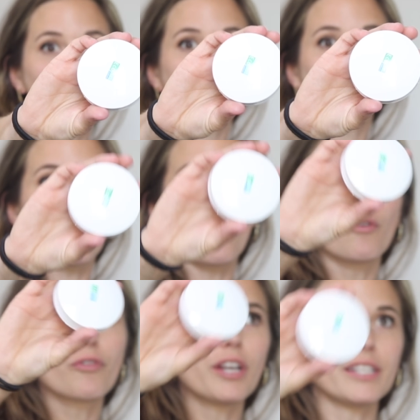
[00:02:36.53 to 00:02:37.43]

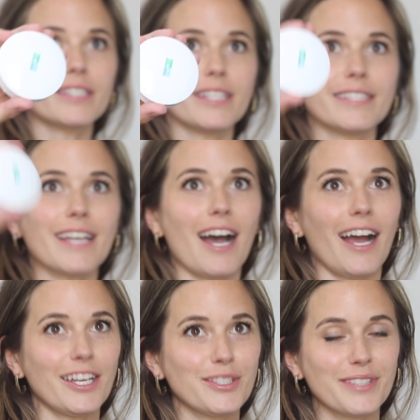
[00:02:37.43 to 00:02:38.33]
So, for instance,
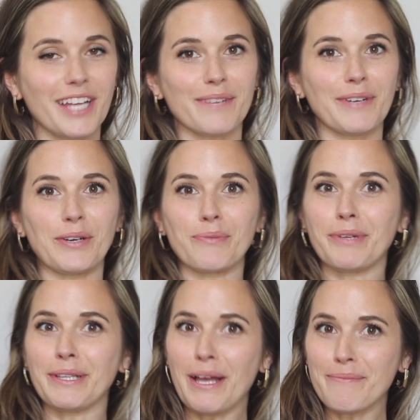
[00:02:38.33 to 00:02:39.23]
I do a lot of my own
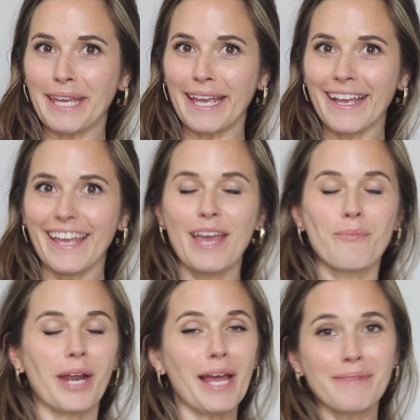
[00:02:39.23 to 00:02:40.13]
plumbing,
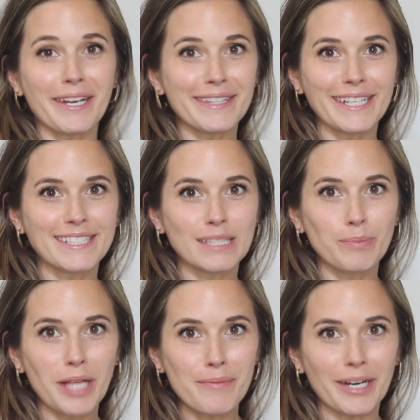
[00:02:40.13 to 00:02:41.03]
but I'm not a
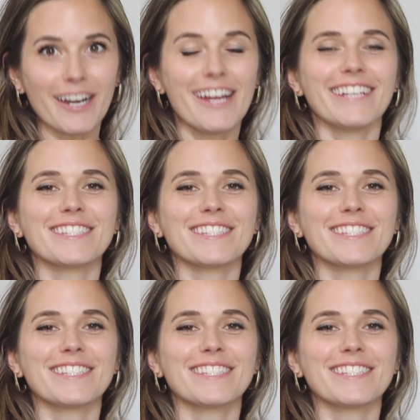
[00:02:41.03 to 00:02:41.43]
licensed plumber.